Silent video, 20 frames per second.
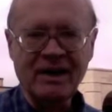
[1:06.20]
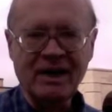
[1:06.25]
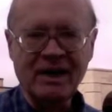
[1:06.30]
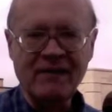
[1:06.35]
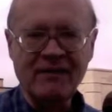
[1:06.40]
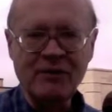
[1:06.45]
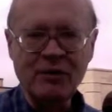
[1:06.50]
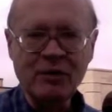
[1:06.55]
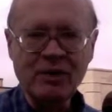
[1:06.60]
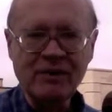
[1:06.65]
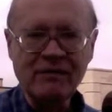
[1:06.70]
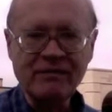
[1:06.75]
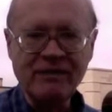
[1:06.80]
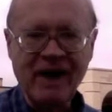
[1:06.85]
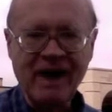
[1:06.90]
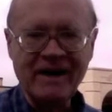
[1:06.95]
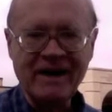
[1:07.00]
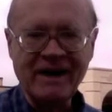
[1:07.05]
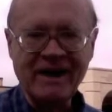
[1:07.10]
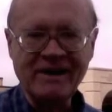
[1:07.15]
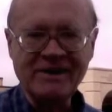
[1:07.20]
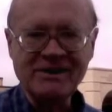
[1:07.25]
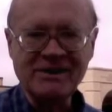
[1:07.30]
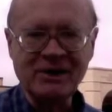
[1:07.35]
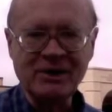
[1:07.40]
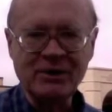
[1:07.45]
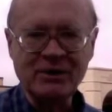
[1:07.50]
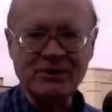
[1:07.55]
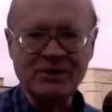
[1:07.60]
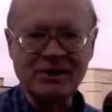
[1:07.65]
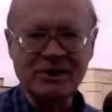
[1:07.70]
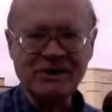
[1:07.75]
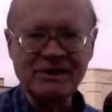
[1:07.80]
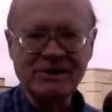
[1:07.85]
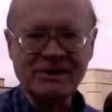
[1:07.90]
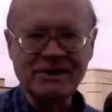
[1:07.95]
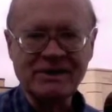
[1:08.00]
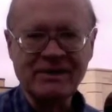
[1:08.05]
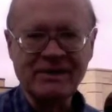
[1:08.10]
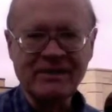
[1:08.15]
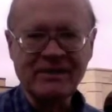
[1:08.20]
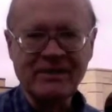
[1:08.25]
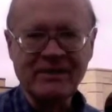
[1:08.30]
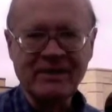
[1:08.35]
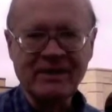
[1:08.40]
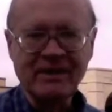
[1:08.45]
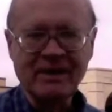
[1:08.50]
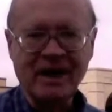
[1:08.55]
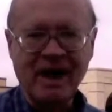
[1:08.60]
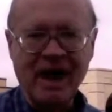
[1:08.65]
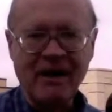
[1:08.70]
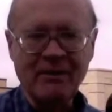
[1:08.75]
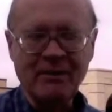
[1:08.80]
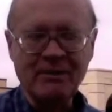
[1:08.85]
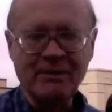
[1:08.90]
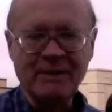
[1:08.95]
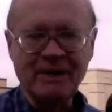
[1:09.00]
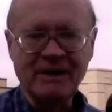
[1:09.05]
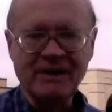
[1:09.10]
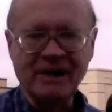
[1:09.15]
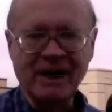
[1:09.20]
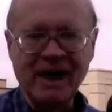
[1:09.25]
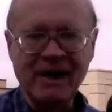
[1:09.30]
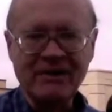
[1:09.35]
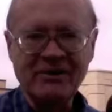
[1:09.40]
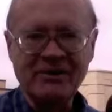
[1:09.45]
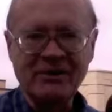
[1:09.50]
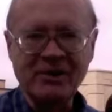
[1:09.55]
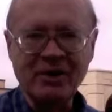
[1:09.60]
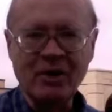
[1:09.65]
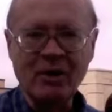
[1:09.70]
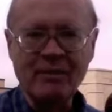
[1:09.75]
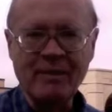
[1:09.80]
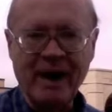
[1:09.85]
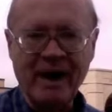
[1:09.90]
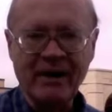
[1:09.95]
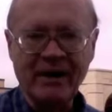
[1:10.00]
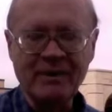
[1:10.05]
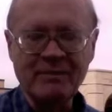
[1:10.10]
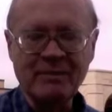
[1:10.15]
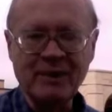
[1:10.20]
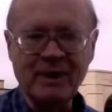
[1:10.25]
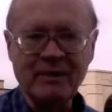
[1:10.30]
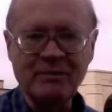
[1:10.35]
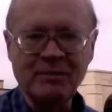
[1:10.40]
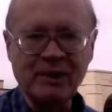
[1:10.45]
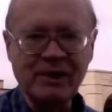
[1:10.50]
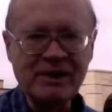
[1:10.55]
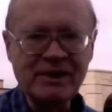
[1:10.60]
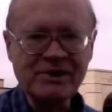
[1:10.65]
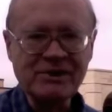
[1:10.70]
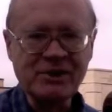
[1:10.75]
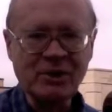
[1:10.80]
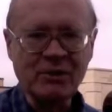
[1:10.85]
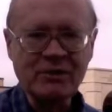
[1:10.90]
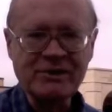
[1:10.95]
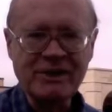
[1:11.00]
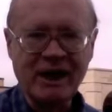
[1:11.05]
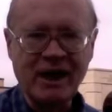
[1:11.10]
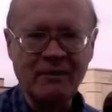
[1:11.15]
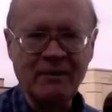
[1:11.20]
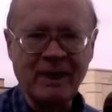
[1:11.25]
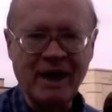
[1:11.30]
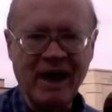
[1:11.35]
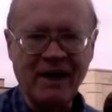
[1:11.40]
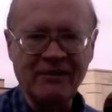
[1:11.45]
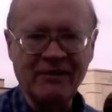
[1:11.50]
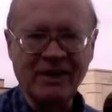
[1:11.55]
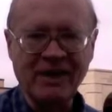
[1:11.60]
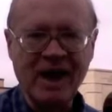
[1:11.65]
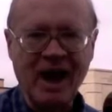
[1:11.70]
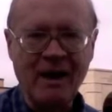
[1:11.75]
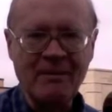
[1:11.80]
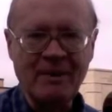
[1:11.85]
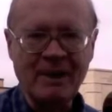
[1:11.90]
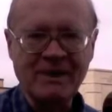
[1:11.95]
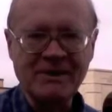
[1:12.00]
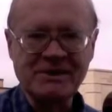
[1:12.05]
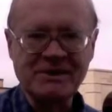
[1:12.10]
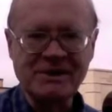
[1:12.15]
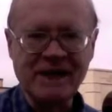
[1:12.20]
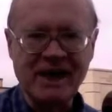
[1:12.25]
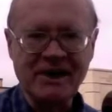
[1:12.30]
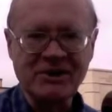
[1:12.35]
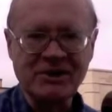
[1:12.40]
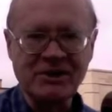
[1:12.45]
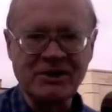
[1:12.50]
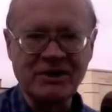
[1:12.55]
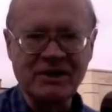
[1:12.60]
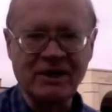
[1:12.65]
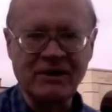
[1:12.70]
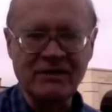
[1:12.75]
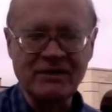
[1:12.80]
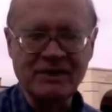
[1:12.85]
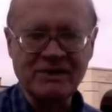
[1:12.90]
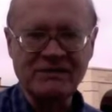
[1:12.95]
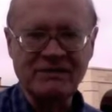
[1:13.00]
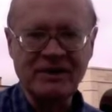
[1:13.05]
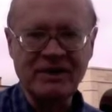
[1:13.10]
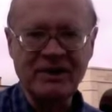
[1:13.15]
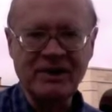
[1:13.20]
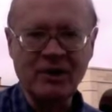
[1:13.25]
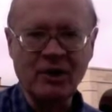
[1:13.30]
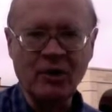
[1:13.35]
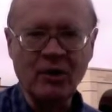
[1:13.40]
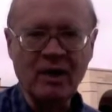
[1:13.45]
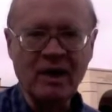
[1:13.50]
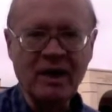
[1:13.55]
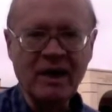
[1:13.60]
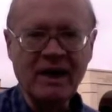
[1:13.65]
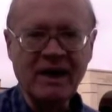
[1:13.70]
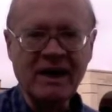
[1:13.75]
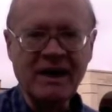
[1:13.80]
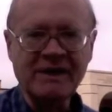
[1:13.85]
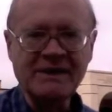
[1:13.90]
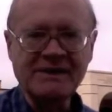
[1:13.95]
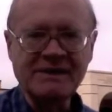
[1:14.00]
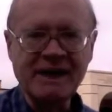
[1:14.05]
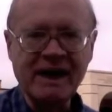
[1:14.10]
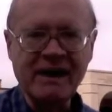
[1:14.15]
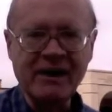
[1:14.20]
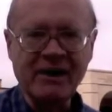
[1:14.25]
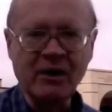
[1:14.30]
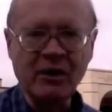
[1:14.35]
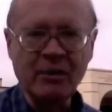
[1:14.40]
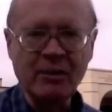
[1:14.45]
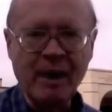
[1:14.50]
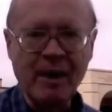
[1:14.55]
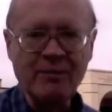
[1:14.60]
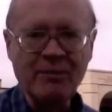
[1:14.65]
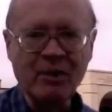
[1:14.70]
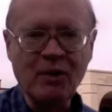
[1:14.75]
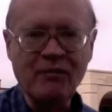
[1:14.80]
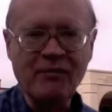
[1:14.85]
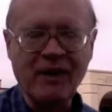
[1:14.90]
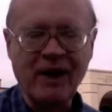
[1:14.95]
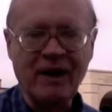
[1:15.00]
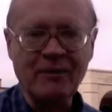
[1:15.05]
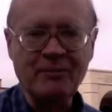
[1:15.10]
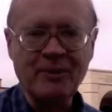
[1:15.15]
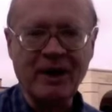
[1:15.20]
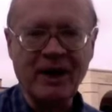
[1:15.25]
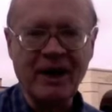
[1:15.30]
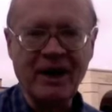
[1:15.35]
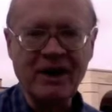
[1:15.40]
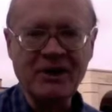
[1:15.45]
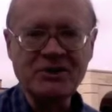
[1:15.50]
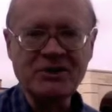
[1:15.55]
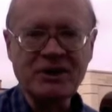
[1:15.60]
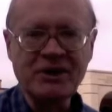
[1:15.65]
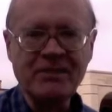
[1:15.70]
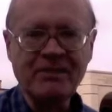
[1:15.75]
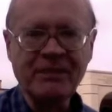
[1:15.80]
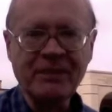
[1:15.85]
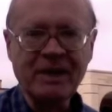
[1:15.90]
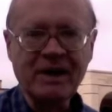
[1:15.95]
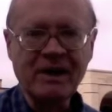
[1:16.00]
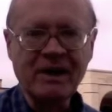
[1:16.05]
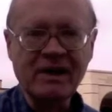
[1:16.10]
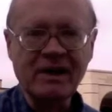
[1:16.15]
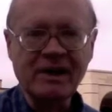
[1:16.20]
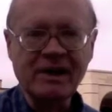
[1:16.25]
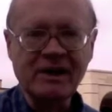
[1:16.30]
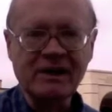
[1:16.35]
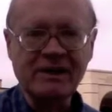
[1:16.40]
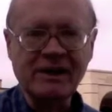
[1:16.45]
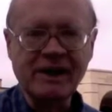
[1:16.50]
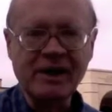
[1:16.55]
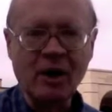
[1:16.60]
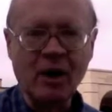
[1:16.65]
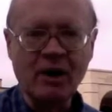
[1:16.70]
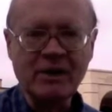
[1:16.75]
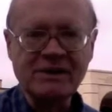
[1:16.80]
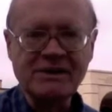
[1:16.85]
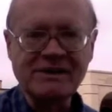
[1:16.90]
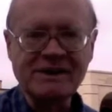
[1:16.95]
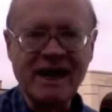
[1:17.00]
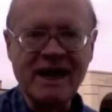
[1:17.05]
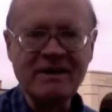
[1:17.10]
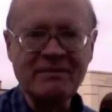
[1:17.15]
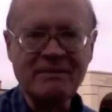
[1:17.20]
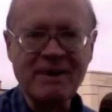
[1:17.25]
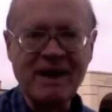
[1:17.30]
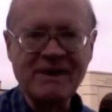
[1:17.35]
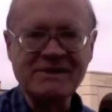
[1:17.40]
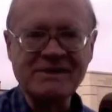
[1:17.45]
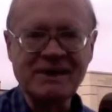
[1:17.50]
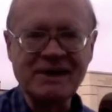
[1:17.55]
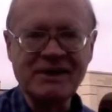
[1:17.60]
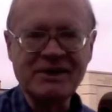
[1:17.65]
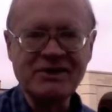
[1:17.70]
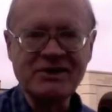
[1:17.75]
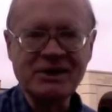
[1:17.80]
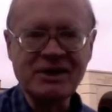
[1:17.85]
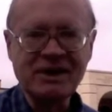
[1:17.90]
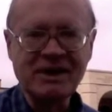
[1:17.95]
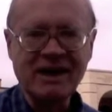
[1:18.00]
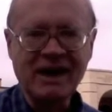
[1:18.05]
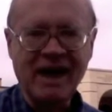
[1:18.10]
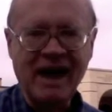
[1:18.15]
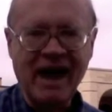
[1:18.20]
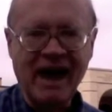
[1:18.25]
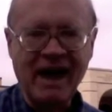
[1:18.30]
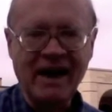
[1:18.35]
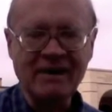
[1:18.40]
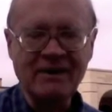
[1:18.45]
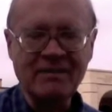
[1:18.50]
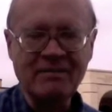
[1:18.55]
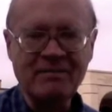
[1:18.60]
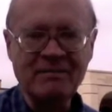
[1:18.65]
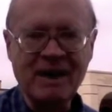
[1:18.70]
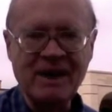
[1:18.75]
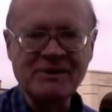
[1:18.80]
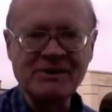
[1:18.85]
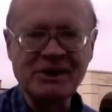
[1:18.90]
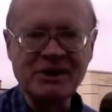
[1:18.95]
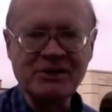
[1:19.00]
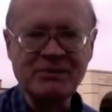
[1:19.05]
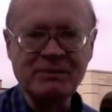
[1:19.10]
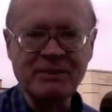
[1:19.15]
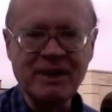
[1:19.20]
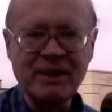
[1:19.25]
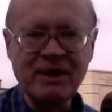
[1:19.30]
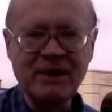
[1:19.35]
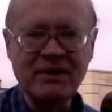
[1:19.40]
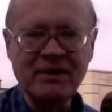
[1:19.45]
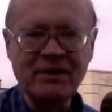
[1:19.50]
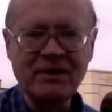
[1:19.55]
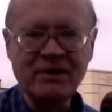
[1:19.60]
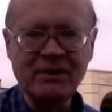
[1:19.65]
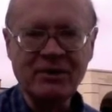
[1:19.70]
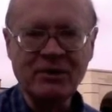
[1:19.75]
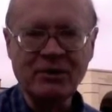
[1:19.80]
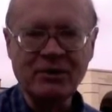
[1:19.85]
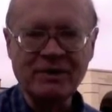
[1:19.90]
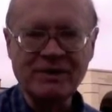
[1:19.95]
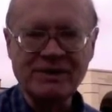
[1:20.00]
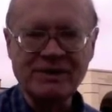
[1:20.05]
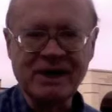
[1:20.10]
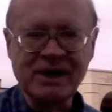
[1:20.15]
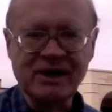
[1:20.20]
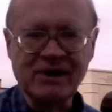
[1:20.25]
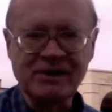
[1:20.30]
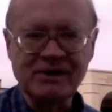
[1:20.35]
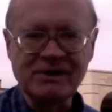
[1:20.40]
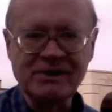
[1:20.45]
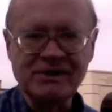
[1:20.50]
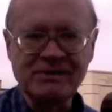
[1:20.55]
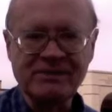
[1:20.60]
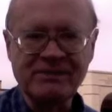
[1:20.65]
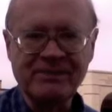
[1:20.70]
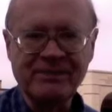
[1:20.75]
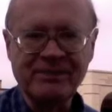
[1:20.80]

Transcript: If you can find any solutions, I would be delighted to know about it, but please don't tell me at the comments section of this video. Instead, go to my profile page, click on send message, and message me your results.